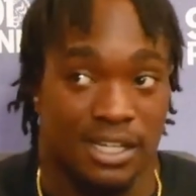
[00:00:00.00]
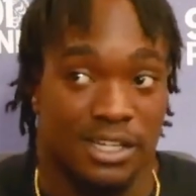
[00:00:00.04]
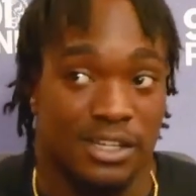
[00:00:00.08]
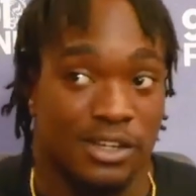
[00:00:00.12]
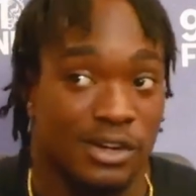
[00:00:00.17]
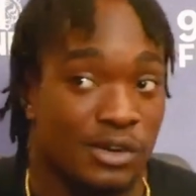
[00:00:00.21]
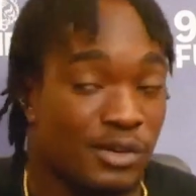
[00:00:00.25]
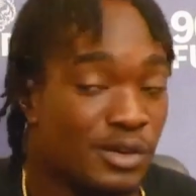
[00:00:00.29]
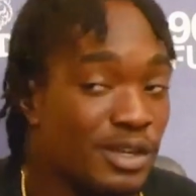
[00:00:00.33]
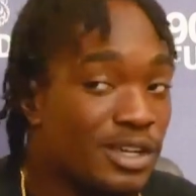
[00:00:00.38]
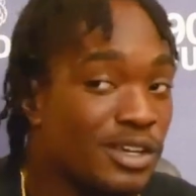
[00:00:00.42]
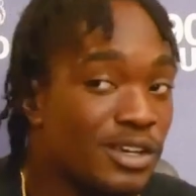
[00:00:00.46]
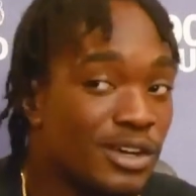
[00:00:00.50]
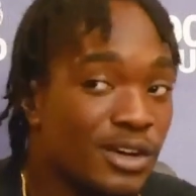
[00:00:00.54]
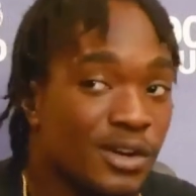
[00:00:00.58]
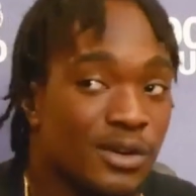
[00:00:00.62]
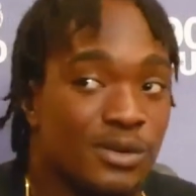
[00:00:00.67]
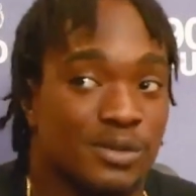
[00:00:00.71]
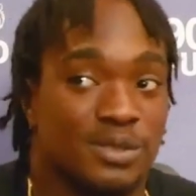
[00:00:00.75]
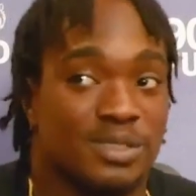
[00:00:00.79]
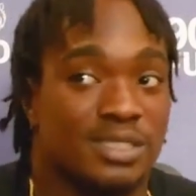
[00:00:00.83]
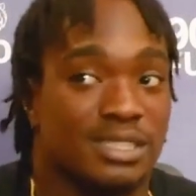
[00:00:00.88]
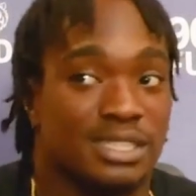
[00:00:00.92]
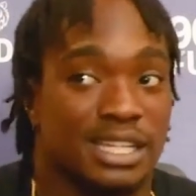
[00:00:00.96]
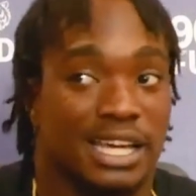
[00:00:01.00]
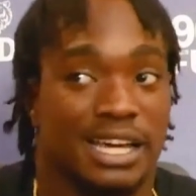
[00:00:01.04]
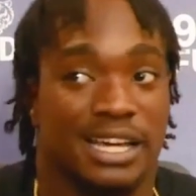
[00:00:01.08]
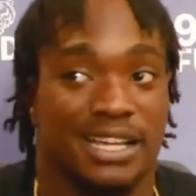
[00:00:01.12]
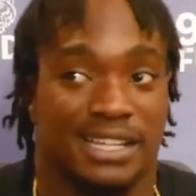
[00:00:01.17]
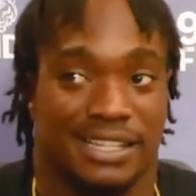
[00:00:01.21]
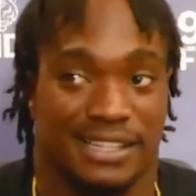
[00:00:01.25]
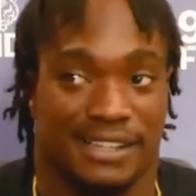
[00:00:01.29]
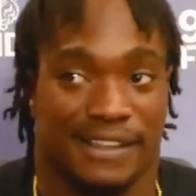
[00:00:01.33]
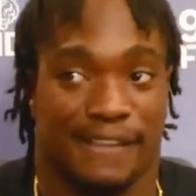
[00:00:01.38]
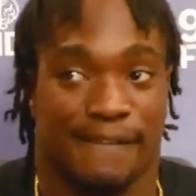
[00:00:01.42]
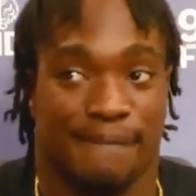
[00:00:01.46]
your ego should
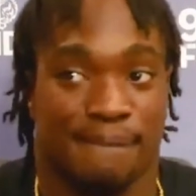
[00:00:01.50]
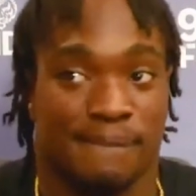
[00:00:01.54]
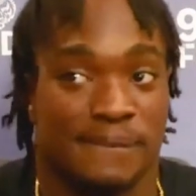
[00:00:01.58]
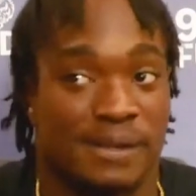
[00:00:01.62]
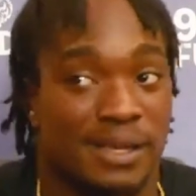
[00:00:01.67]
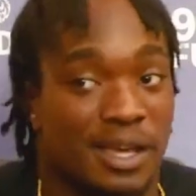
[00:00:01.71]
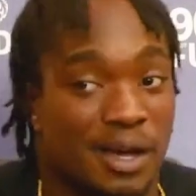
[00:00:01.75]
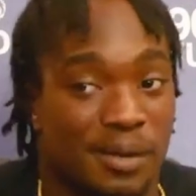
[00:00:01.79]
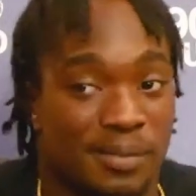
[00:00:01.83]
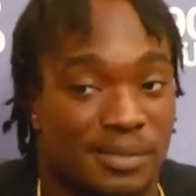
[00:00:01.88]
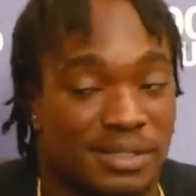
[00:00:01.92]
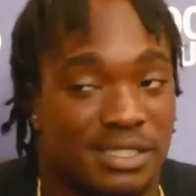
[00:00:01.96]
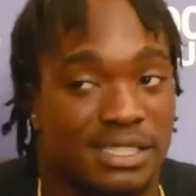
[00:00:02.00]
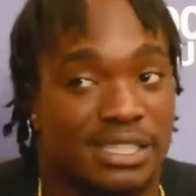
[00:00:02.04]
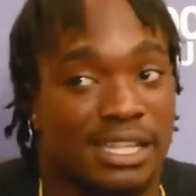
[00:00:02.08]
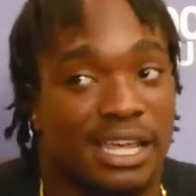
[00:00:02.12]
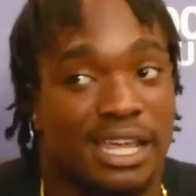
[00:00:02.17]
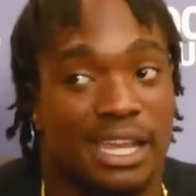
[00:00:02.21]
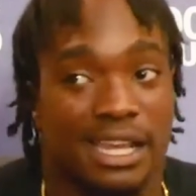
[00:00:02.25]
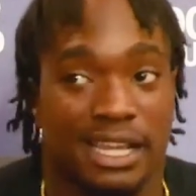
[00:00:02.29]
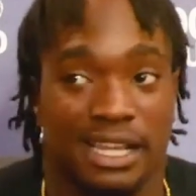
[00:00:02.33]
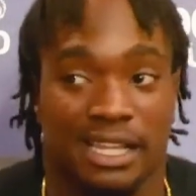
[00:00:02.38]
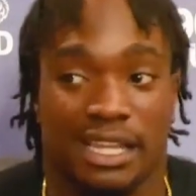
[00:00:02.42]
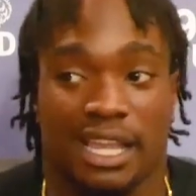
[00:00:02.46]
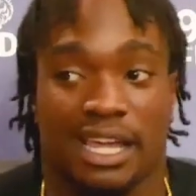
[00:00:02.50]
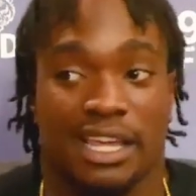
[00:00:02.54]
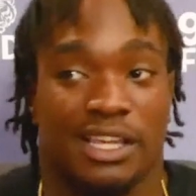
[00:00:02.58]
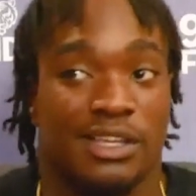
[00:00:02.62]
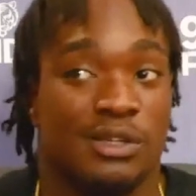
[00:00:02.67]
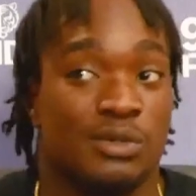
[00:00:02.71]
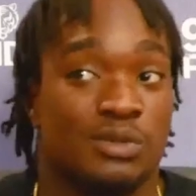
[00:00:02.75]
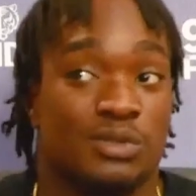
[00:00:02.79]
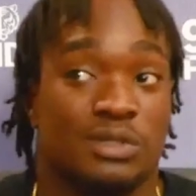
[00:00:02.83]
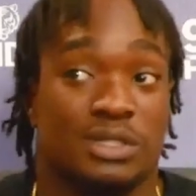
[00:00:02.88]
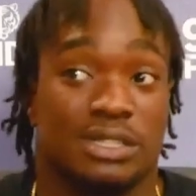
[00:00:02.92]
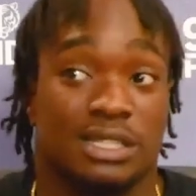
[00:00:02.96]
not come into that, and like
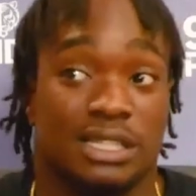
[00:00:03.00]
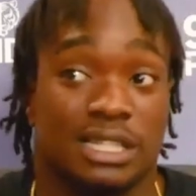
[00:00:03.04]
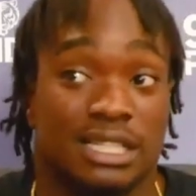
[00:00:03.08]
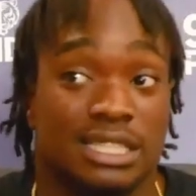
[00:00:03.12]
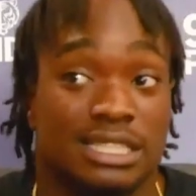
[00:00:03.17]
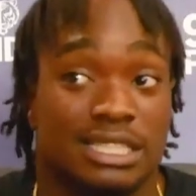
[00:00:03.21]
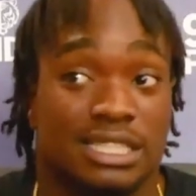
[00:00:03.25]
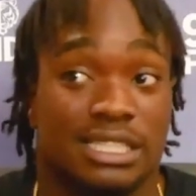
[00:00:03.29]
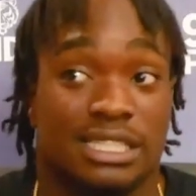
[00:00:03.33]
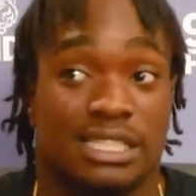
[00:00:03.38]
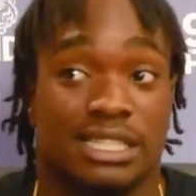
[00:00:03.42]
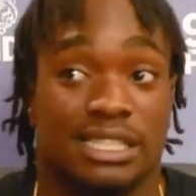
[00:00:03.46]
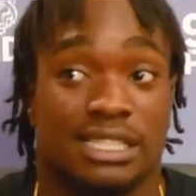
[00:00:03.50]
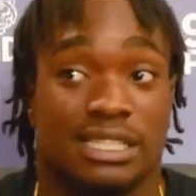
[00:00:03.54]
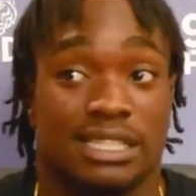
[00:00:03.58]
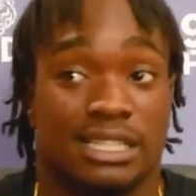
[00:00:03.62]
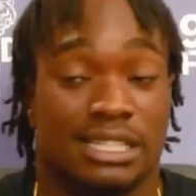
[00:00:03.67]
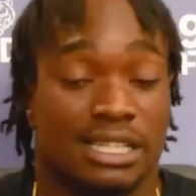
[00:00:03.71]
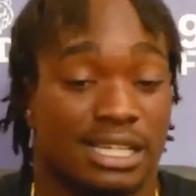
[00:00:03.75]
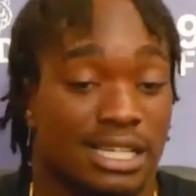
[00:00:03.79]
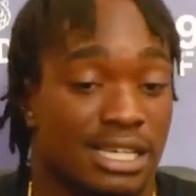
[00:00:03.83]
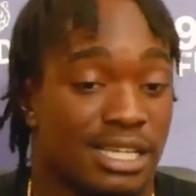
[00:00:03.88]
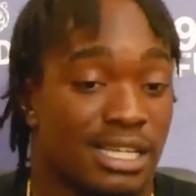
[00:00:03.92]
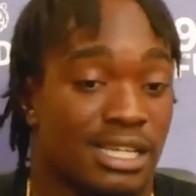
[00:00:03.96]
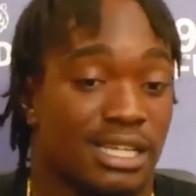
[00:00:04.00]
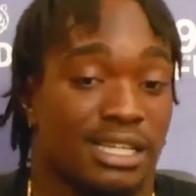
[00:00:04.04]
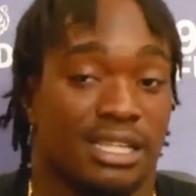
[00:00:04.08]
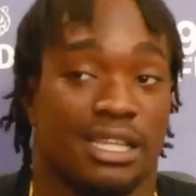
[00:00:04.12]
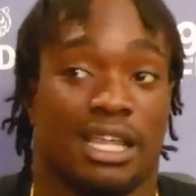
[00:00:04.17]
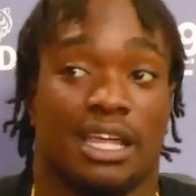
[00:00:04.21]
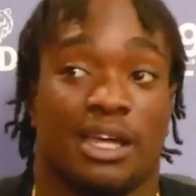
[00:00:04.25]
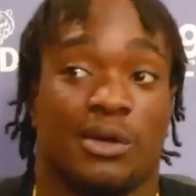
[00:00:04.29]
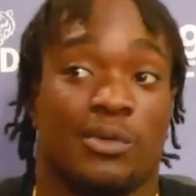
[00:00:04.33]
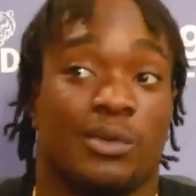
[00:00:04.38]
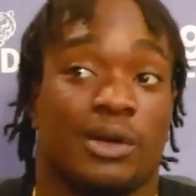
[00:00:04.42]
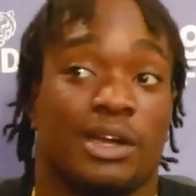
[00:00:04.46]
you should listen, and
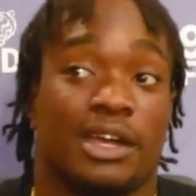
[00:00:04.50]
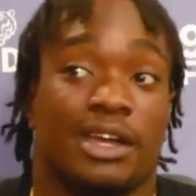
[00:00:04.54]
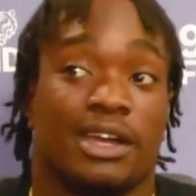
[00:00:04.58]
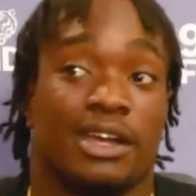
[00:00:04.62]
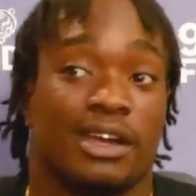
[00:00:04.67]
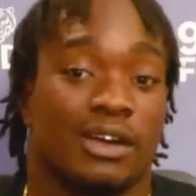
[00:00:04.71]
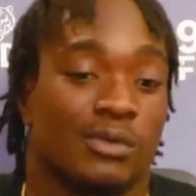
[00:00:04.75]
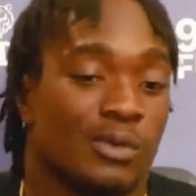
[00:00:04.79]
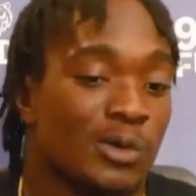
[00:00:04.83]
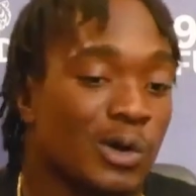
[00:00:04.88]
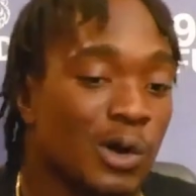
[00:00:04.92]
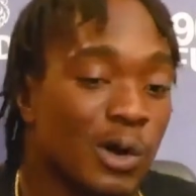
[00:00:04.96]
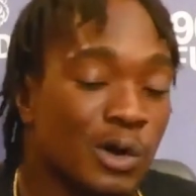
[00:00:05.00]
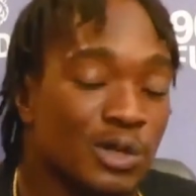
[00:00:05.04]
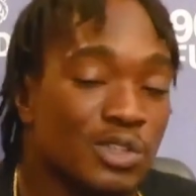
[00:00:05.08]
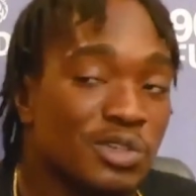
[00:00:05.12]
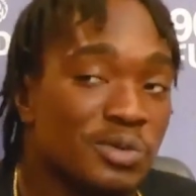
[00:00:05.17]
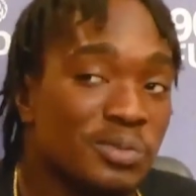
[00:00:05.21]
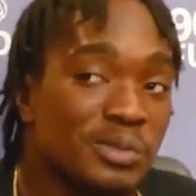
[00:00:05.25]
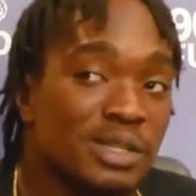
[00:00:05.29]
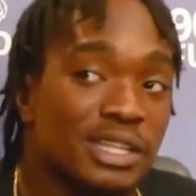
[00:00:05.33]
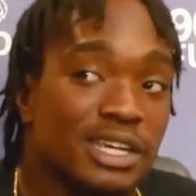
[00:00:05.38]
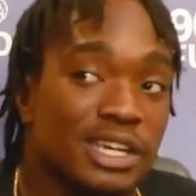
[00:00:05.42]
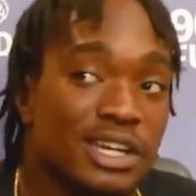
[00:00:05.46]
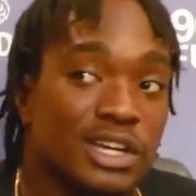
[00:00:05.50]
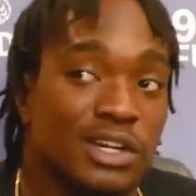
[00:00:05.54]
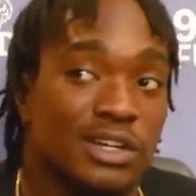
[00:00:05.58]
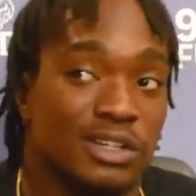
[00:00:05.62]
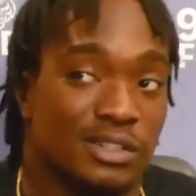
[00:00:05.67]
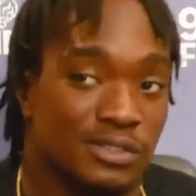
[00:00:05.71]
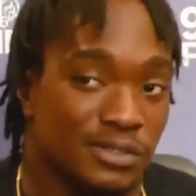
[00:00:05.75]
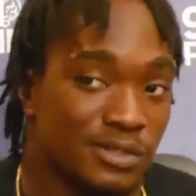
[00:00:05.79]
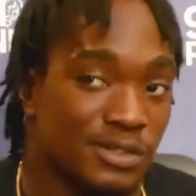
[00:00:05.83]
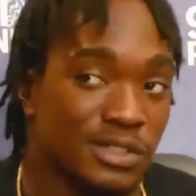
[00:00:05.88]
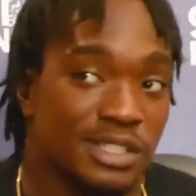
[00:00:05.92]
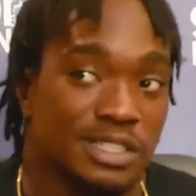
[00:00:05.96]
like we're ultimately
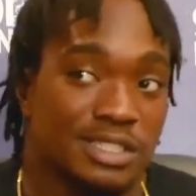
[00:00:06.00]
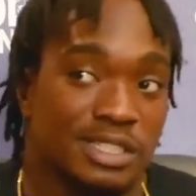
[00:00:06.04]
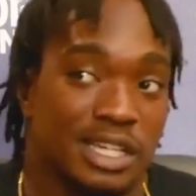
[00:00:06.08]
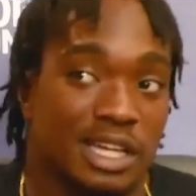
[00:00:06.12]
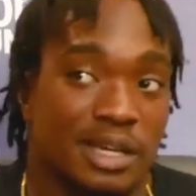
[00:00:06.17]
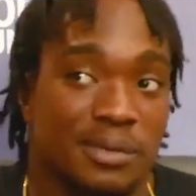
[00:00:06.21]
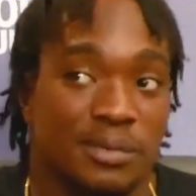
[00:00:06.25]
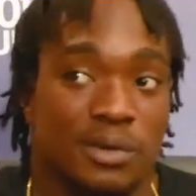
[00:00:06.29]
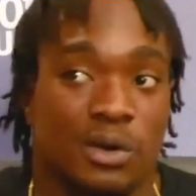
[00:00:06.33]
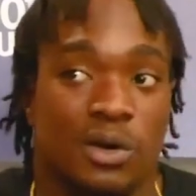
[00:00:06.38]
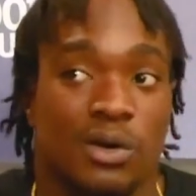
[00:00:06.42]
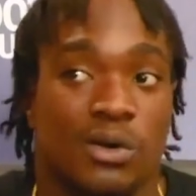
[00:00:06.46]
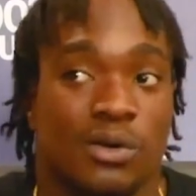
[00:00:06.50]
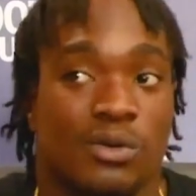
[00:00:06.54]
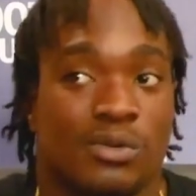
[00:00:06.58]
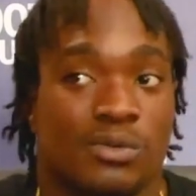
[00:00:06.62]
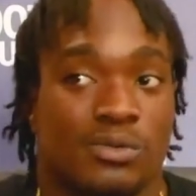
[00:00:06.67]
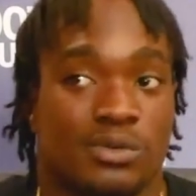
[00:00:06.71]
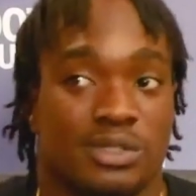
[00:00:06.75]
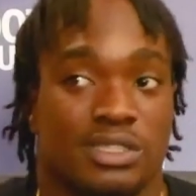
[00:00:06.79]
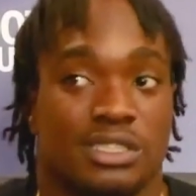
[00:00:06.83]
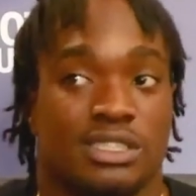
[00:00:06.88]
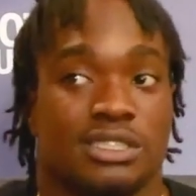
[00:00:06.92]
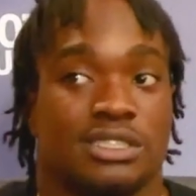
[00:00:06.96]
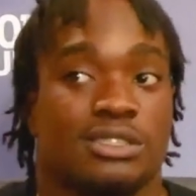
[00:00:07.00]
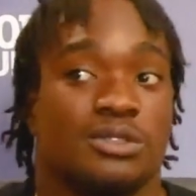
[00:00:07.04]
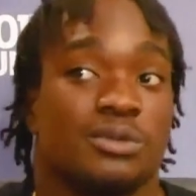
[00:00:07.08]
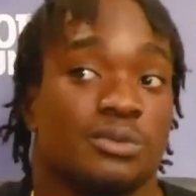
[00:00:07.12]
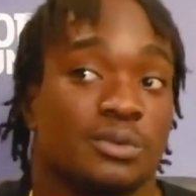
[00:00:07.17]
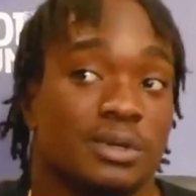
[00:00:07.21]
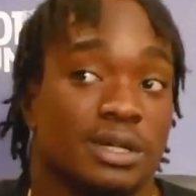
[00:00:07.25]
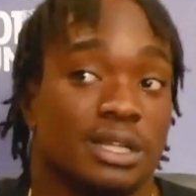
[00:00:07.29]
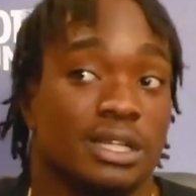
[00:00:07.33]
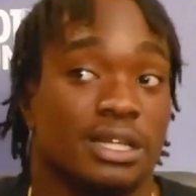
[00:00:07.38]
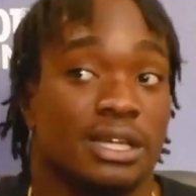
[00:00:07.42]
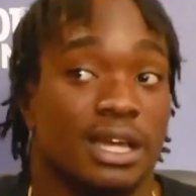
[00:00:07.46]
here for the same goal, which is to
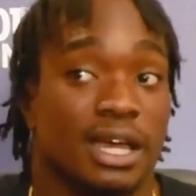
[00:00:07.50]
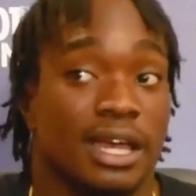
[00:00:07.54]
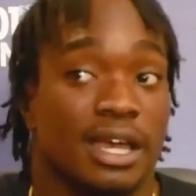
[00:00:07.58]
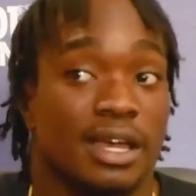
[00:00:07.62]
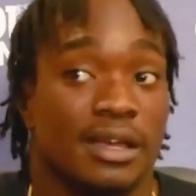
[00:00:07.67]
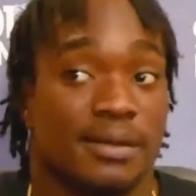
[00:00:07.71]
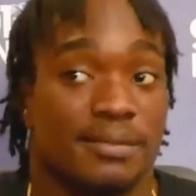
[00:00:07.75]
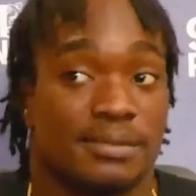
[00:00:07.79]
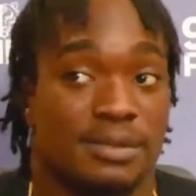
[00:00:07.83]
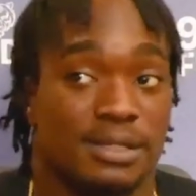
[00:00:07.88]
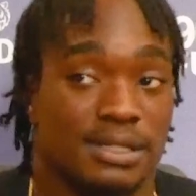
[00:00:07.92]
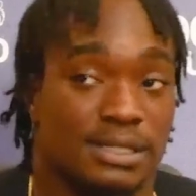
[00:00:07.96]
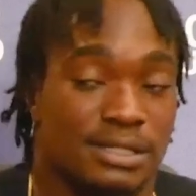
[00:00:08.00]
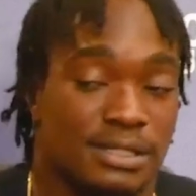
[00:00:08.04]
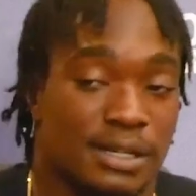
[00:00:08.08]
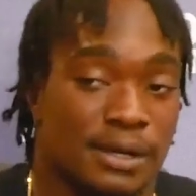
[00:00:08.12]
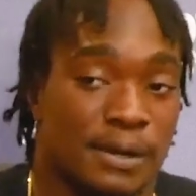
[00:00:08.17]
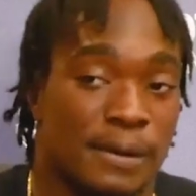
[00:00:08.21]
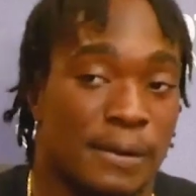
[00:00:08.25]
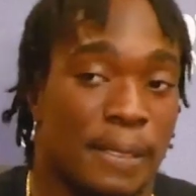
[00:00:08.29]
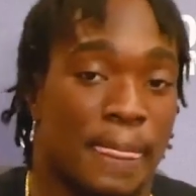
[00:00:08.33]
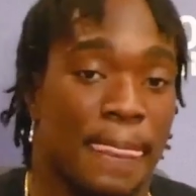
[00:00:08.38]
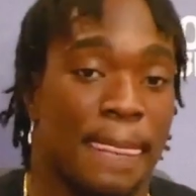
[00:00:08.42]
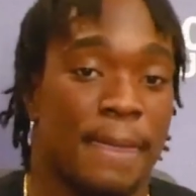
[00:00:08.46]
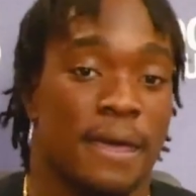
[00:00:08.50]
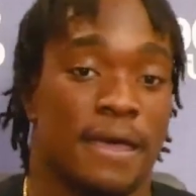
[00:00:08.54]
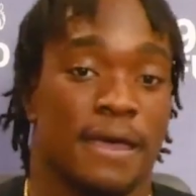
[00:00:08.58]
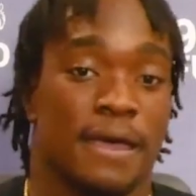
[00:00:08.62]
win the game. So